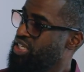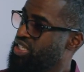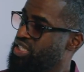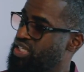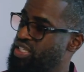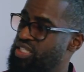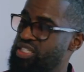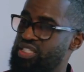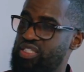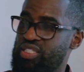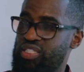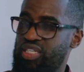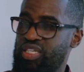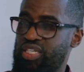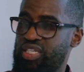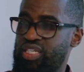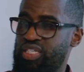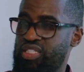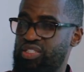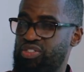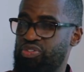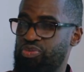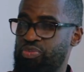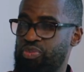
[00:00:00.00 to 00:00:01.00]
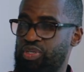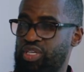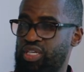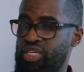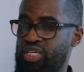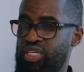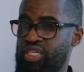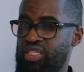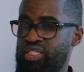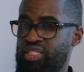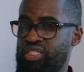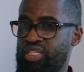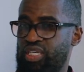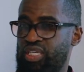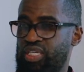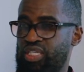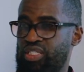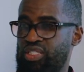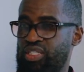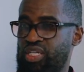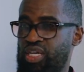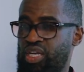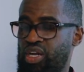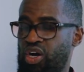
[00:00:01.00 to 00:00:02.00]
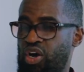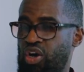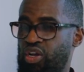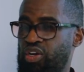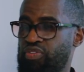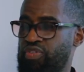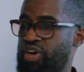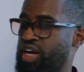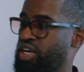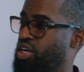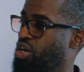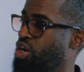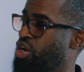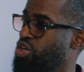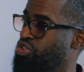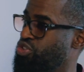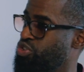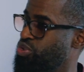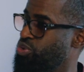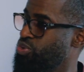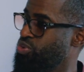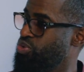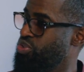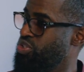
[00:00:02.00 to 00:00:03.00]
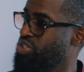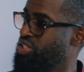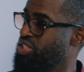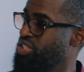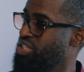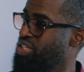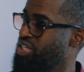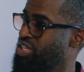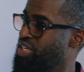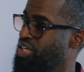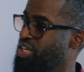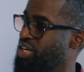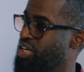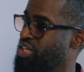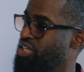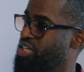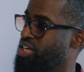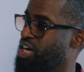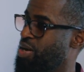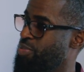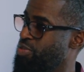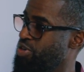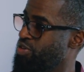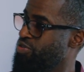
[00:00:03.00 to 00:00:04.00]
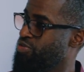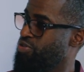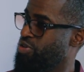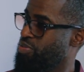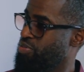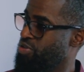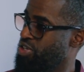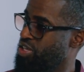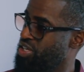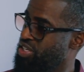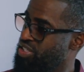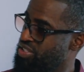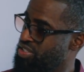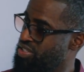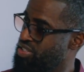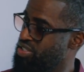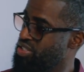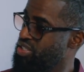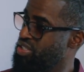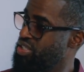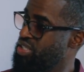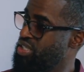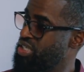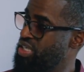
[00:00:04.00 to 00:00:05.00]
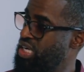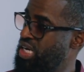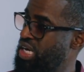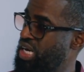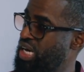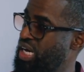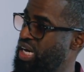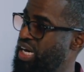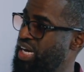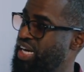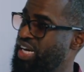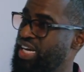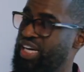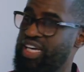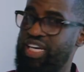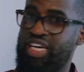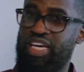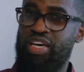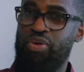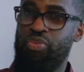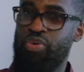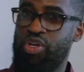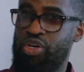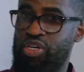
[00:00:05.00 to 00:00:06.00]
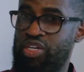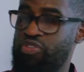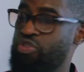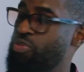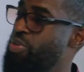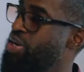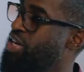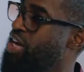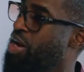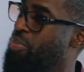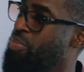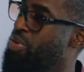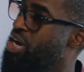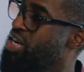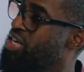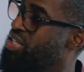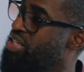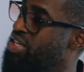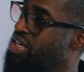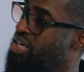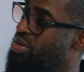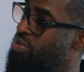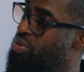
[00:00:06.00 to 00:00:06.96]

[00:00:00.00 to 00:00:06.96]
He said to me, he says that all of our lawsuits are coming from this, and we don't even make our money there.